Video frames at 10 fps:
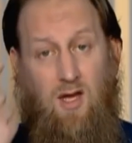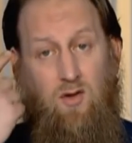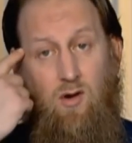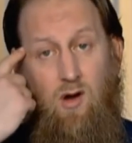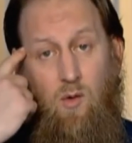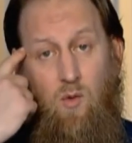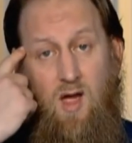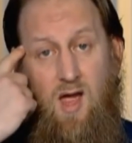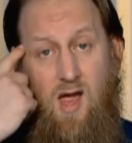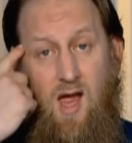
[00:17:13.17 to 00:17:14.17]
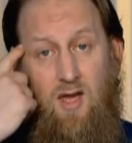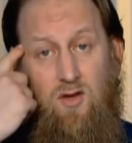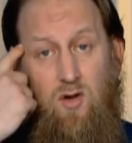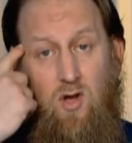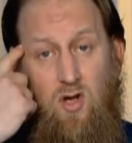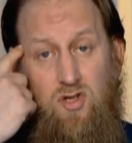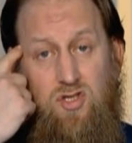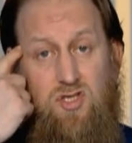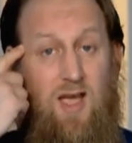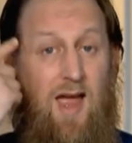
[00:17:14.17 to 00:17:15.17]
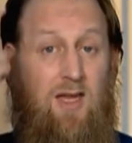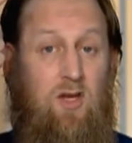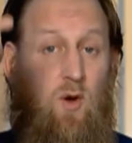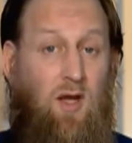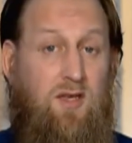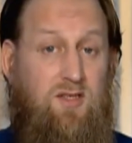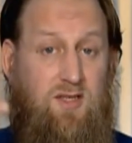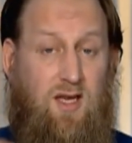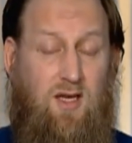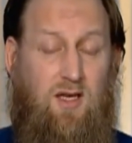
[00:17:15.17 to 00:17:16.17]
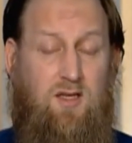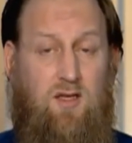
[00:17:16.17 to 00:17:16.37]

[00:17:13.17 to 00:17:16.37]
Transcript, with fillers: and you're aware and you're conscious and you understand